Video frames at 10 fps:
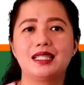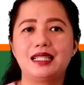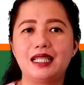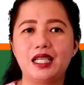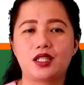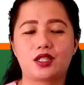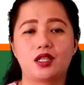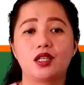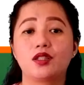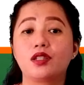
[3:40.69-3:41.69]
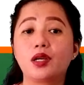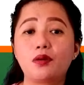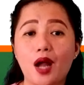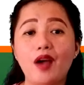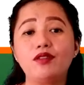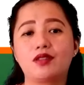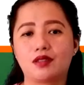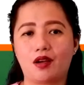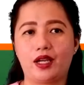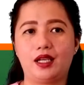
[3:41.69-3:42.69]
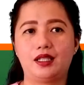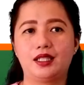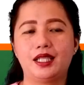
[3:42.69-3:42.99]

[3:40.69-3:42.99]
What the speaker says: leach to the ground soil.